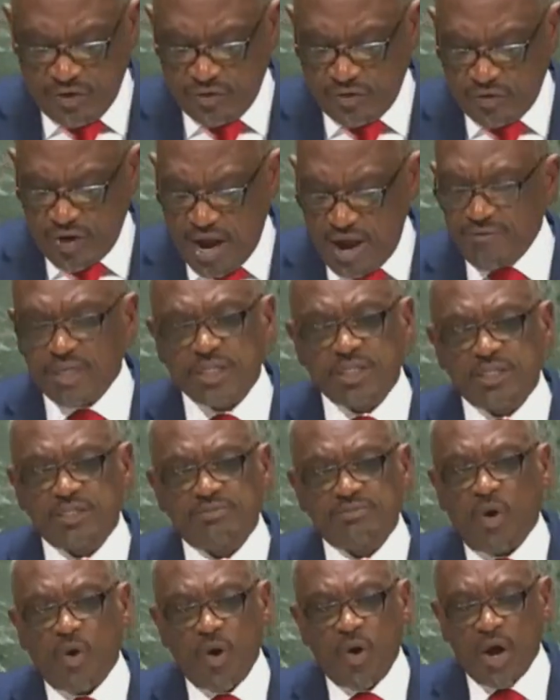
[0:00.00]
to ravage
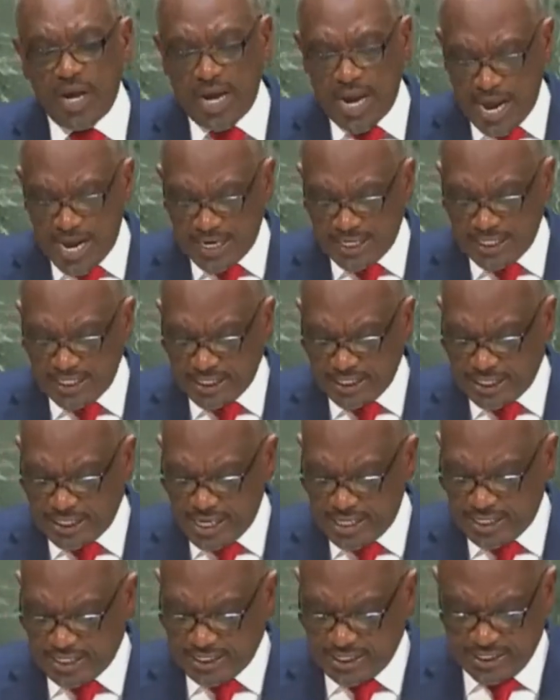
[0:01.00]
small island
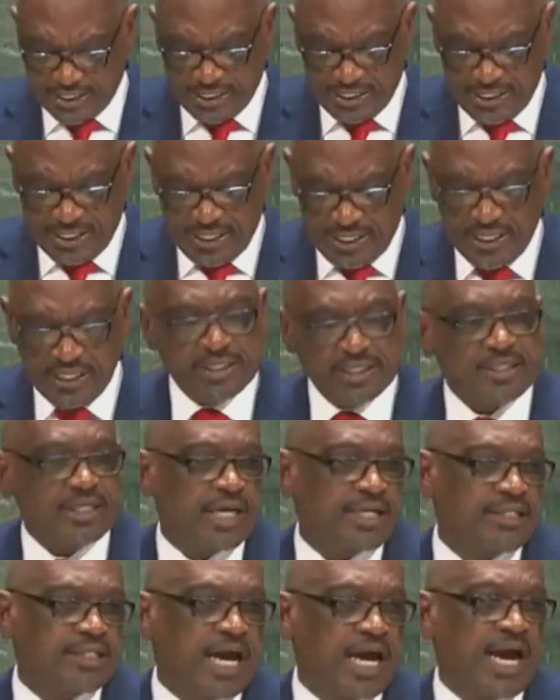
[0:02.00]
states
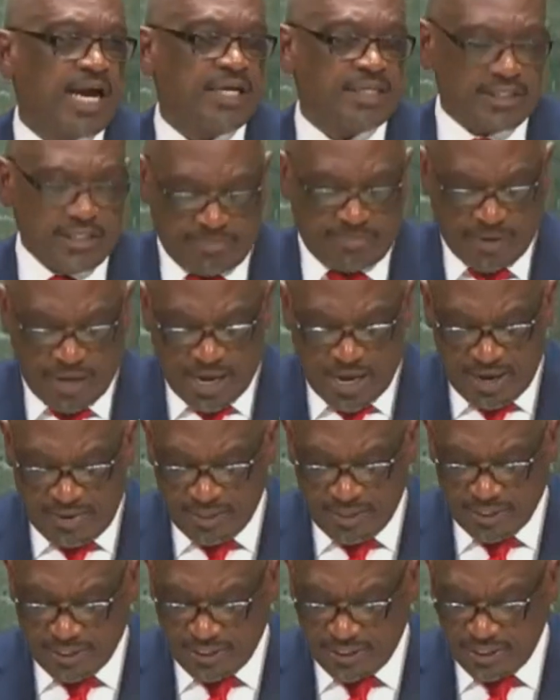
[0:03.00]
such as the
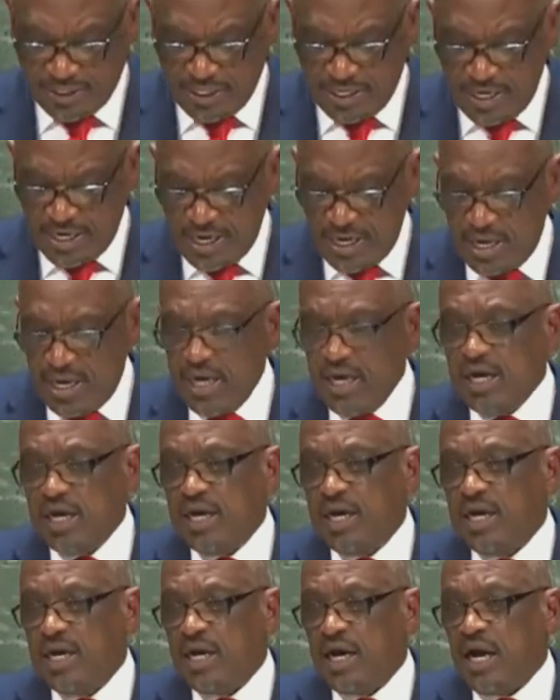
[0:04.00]
Bahamas,
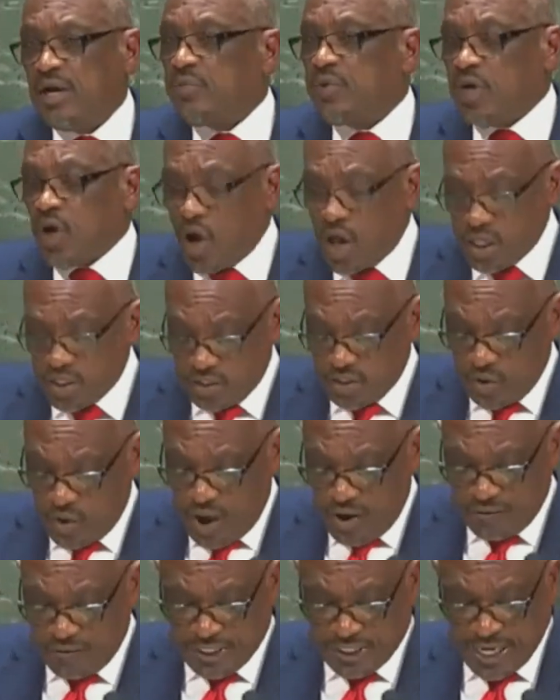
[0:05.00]
and will also
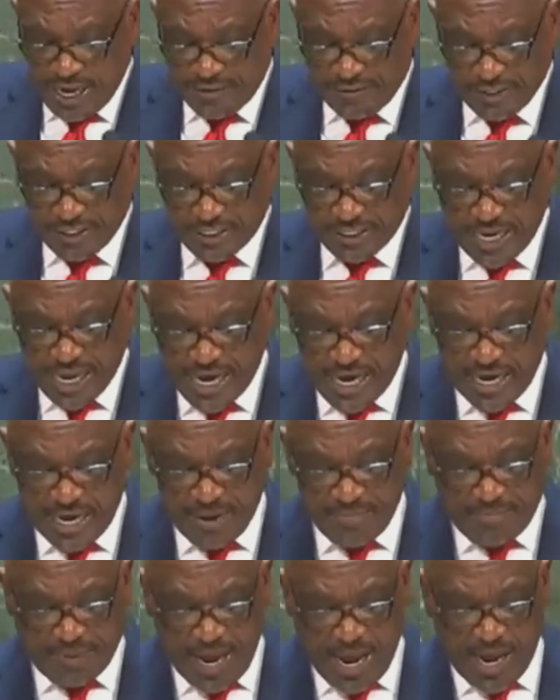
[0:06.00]
have a devastating
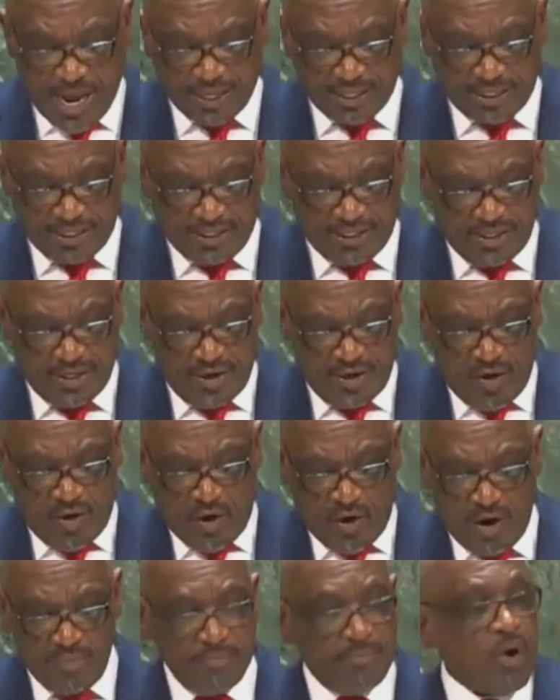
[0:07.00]
impact
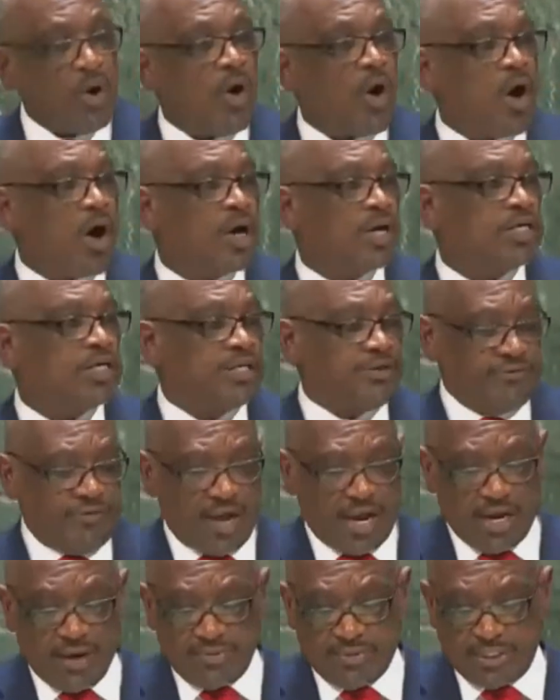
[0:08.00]
on more
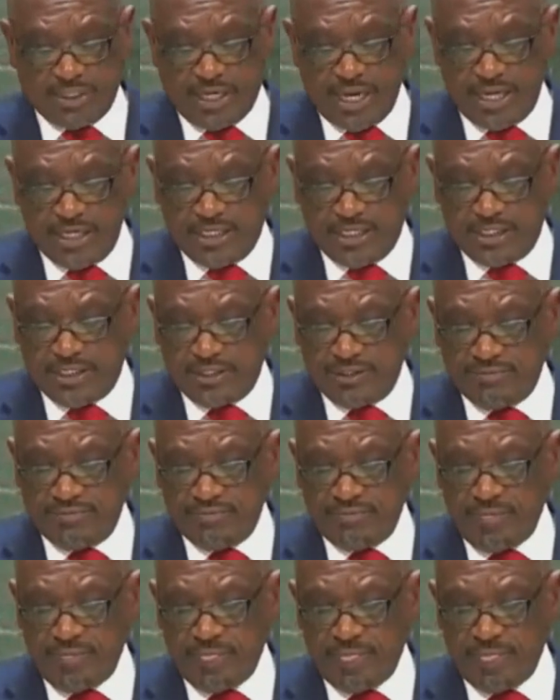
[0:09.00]
developed states.